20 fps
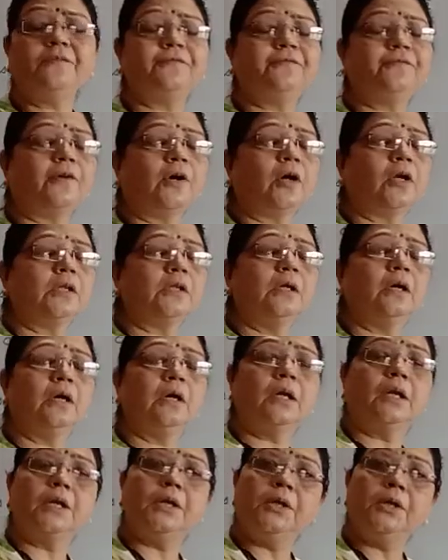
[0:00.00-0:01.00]
for
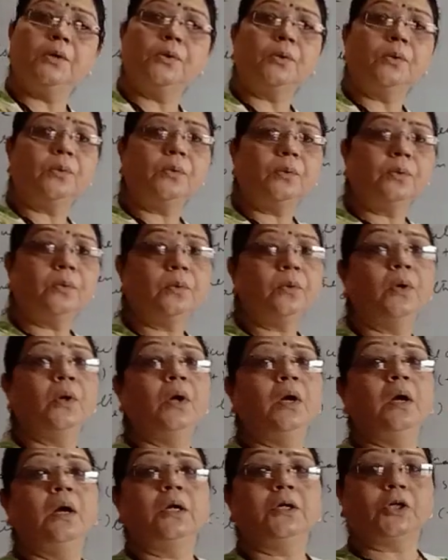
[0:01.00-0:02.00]
the
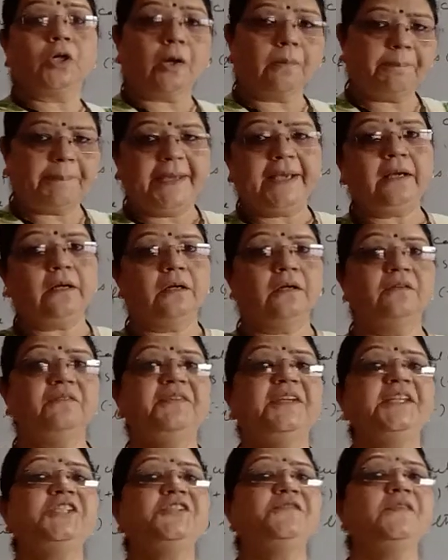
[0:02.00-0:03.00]
new topic
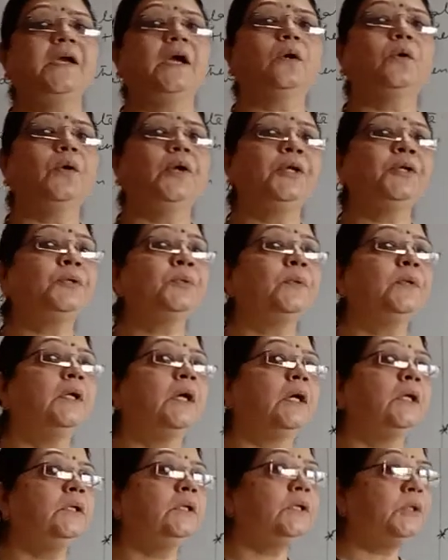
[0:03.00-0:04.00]
which we are going to
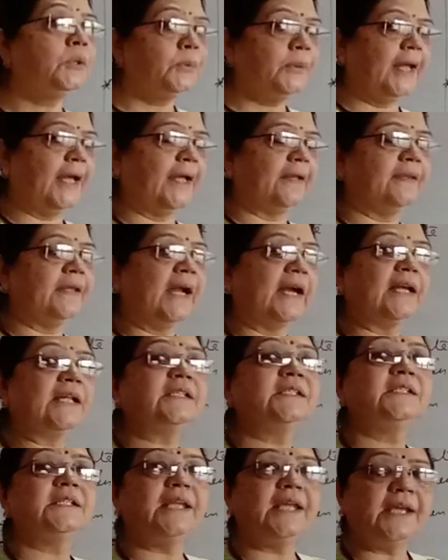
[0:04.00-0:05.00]
learn today, that
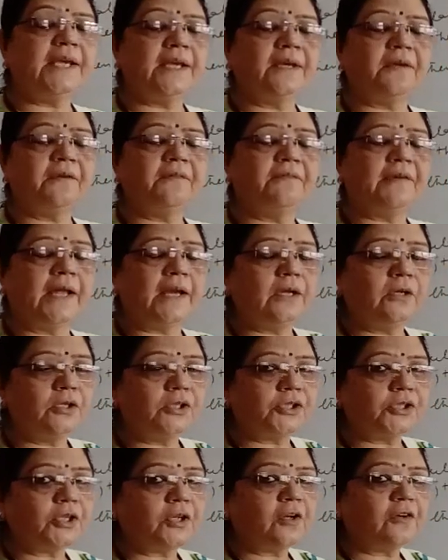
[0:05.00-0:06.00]
is
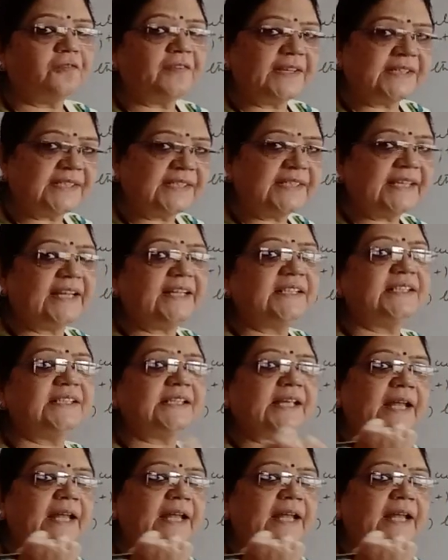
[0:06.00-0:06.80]
revaluation of assets